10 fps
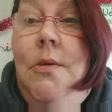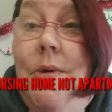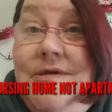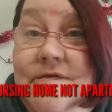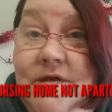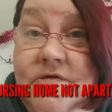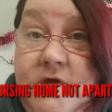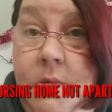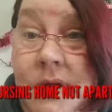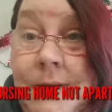what stuff
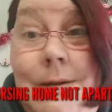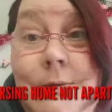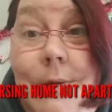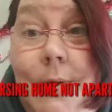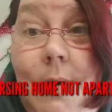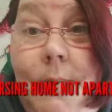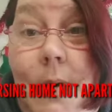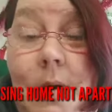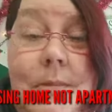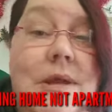she wanted into her
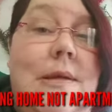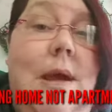apartment.